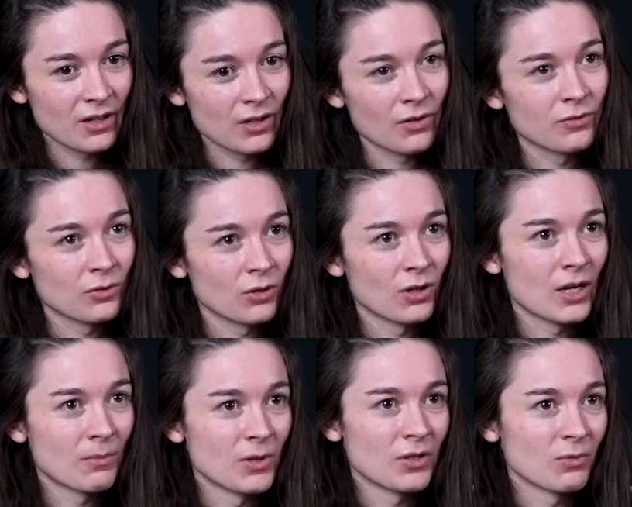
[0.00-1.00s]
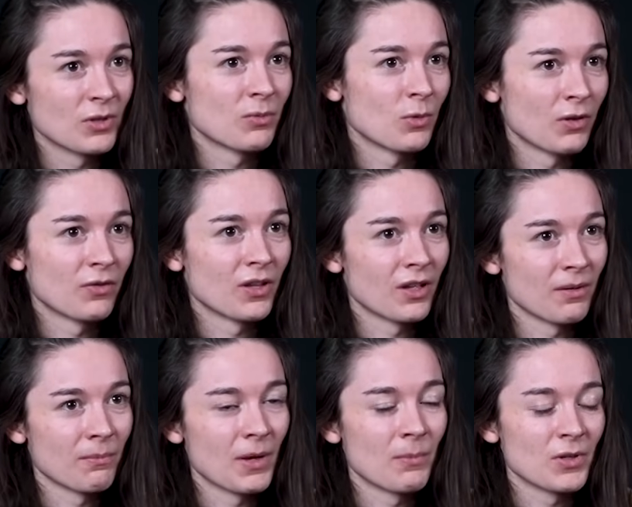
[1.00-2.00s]
Ghaffur Ahmad, was one of the
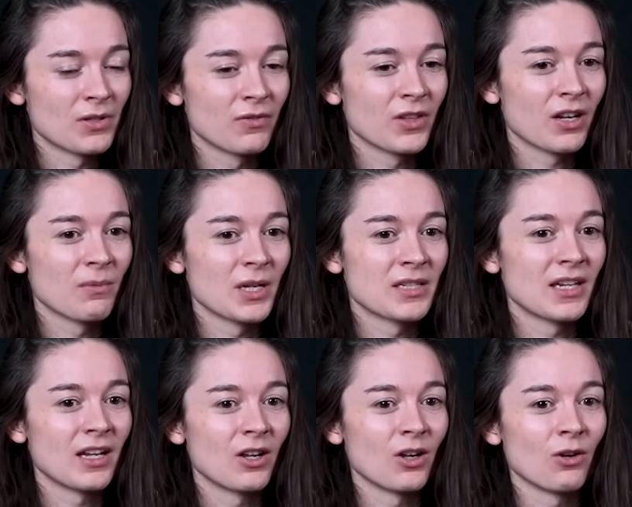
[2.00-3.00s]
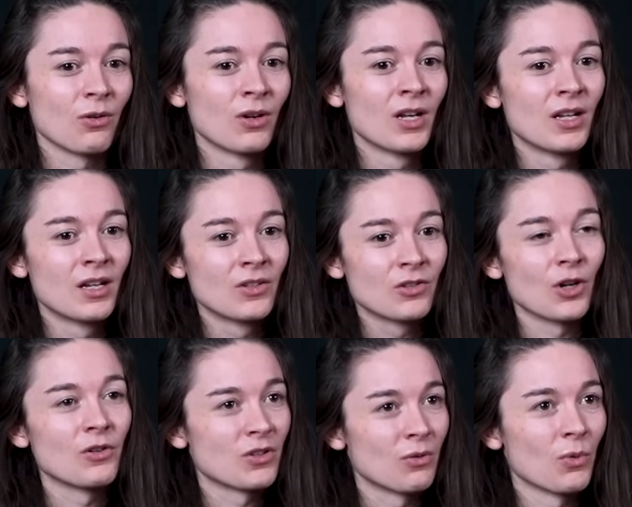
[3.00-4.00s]
members of the committee who
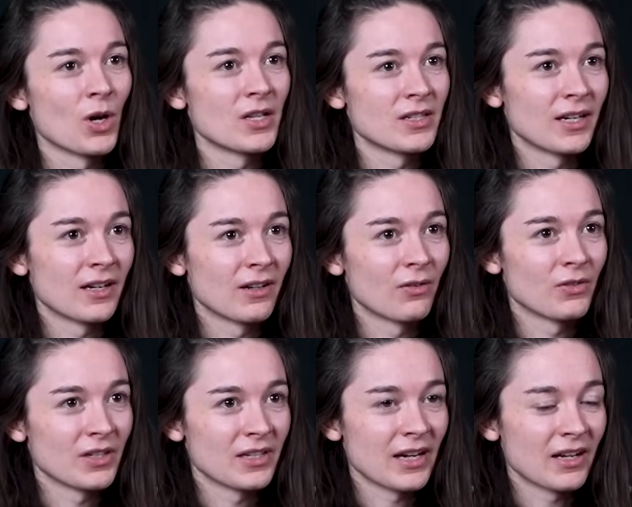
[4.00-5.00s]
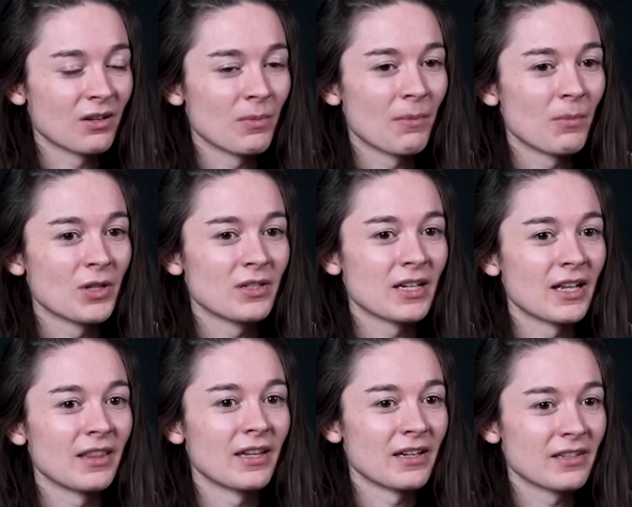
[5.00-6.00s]
chose the wording of the Second Amendment.
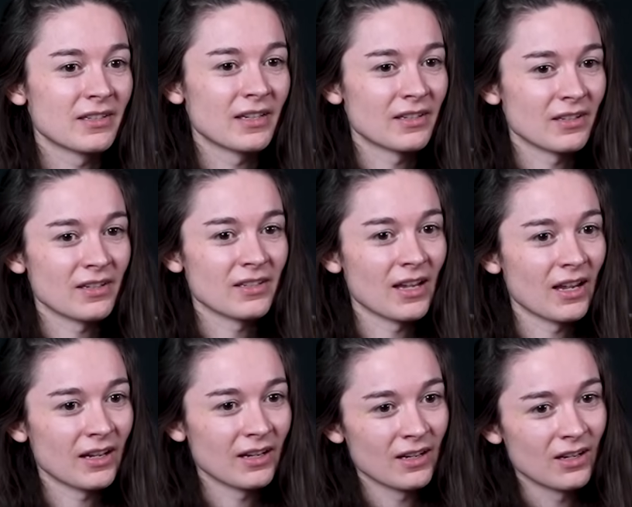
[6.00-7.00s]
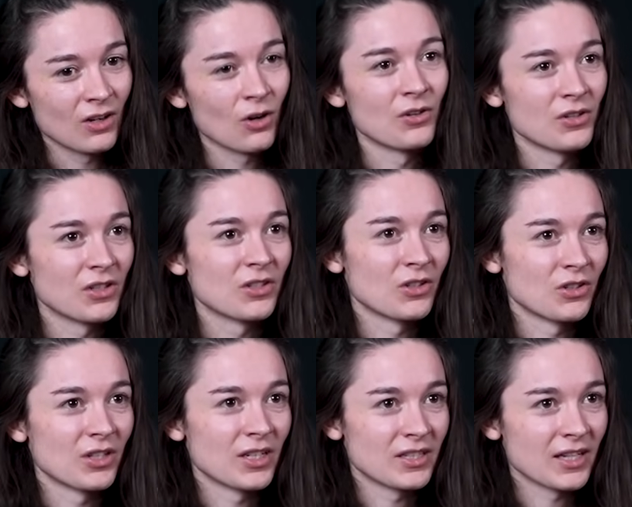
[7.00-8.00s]
And this, as I say,
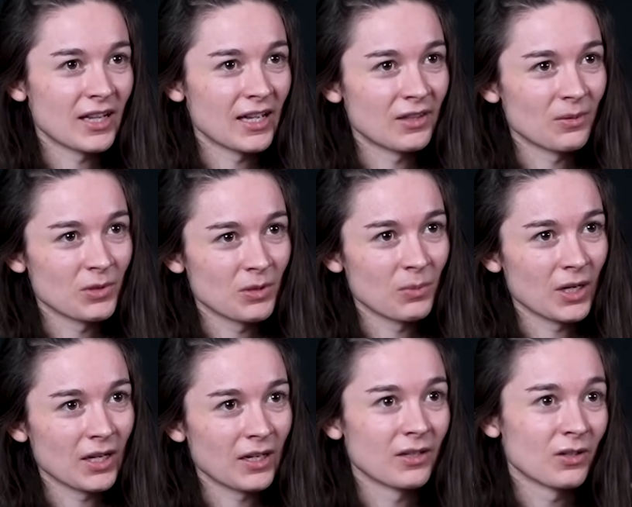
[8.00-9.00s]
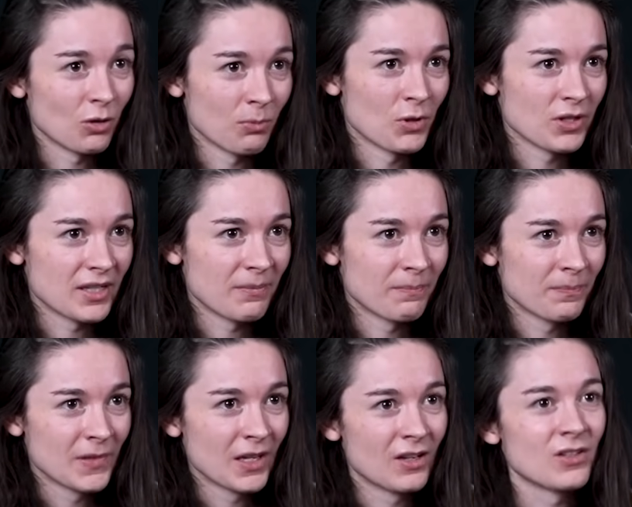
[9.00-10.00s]
constitutionally declared them to be non-Muslim.
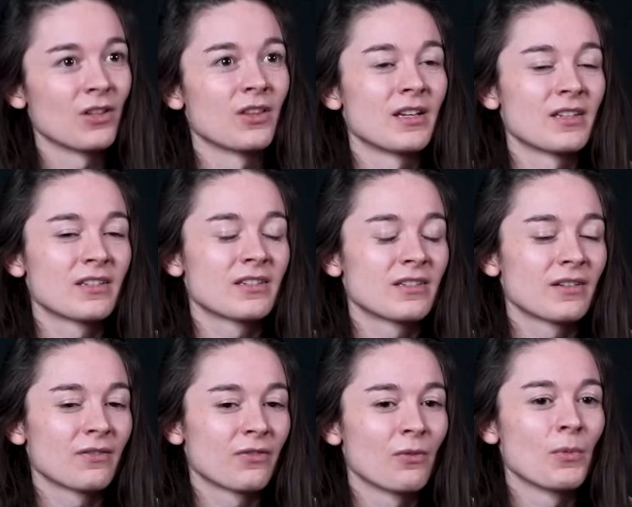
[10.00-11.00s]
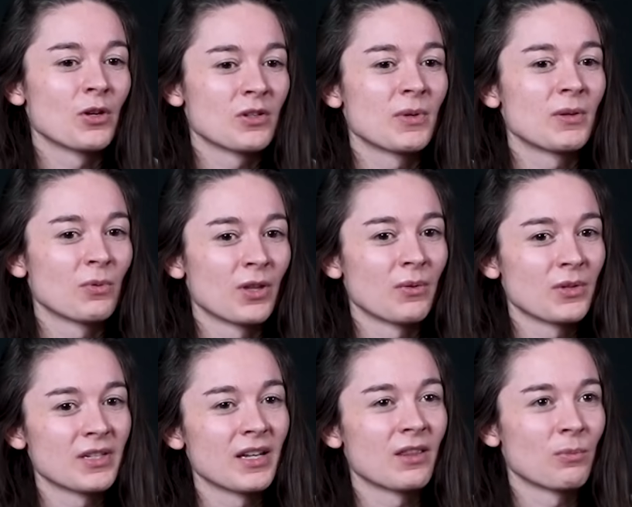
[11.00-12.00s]
So this, for most people, they would
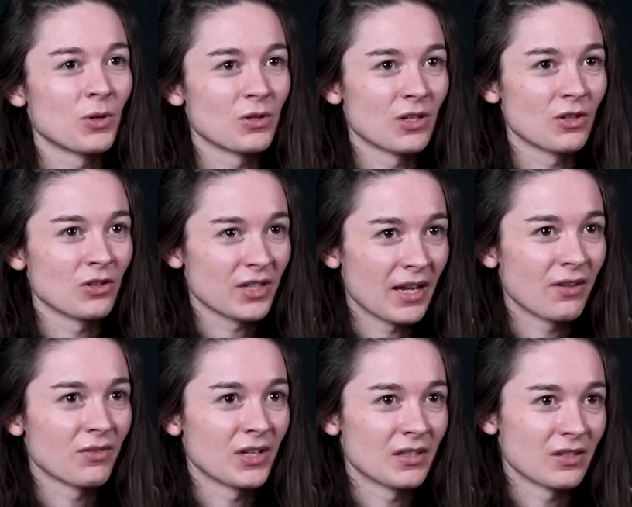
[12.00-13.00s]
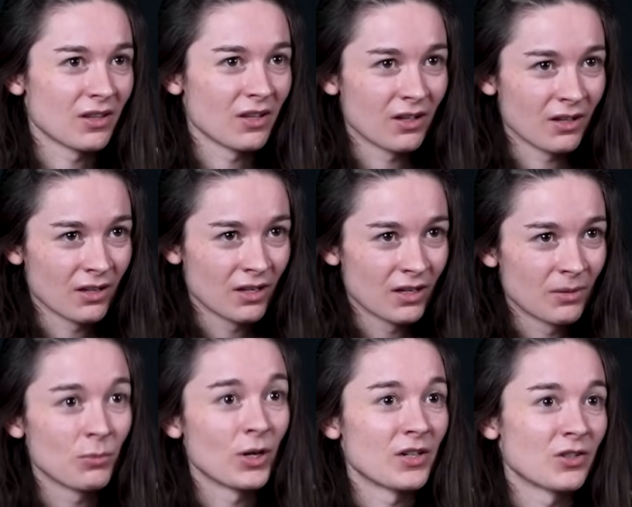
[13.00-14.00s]
say that Bhutto just gave in to the
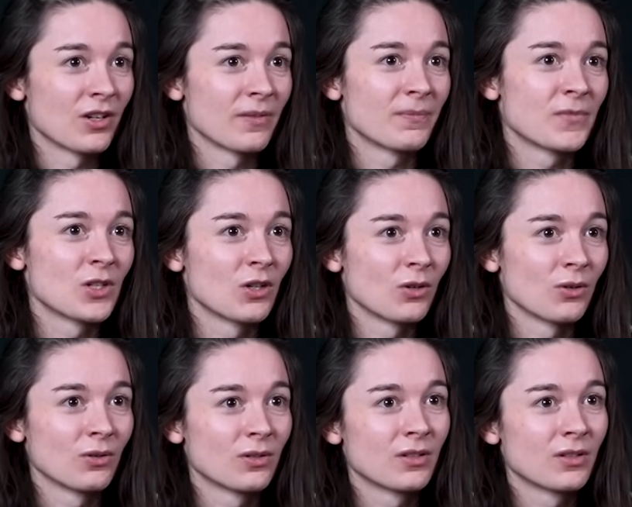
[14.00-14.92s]
pressure to...